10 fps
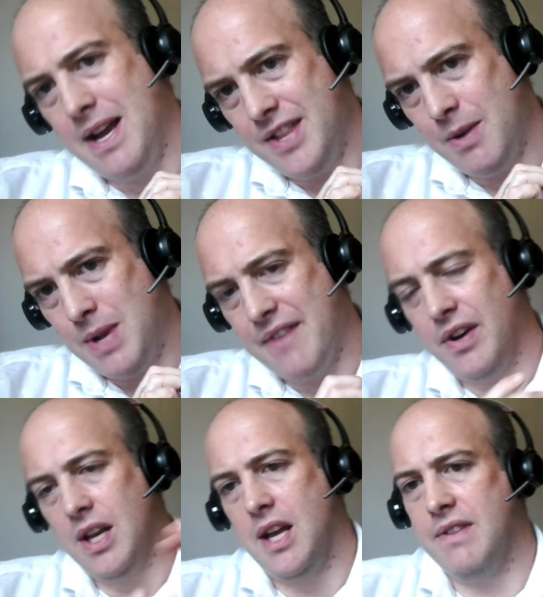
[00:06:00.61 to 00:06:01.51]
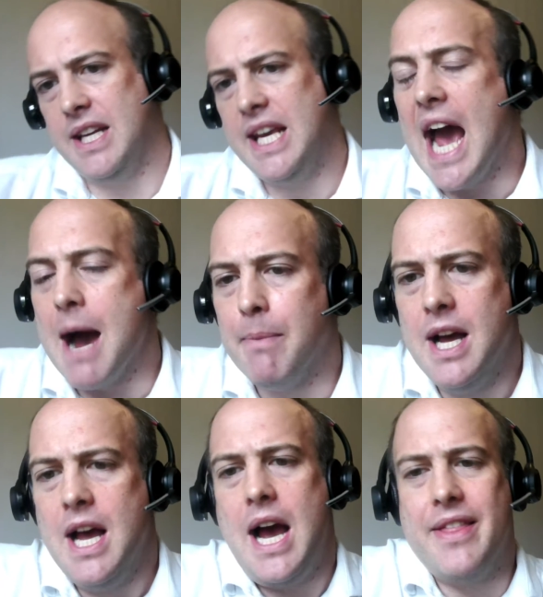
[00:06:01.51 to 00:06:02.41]
and then we have our lovely gap.
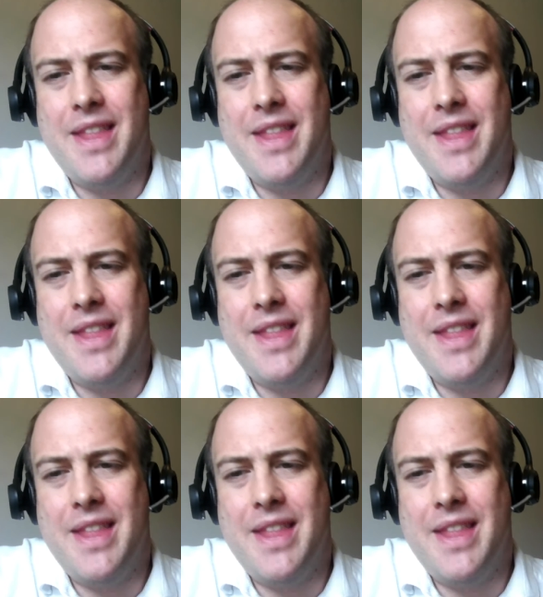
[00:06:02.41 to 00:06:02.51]
And